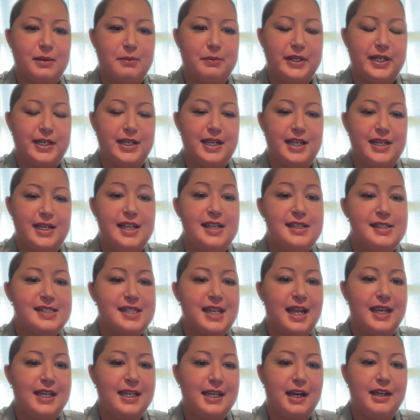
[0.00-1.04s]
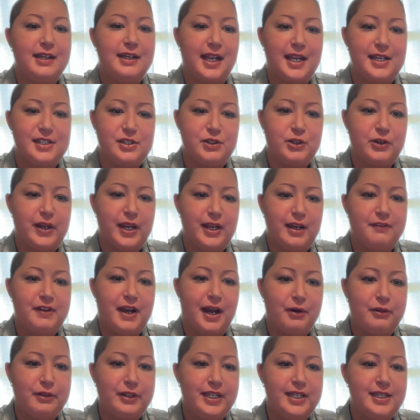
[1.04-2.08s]
but it is like a nice creative
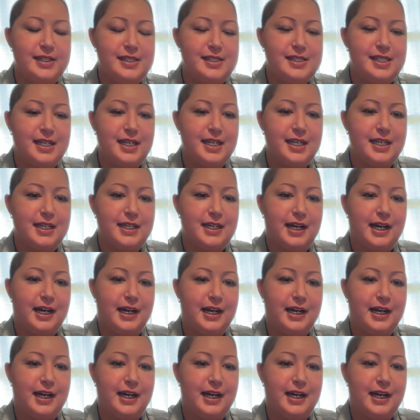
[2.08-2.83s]
outlet to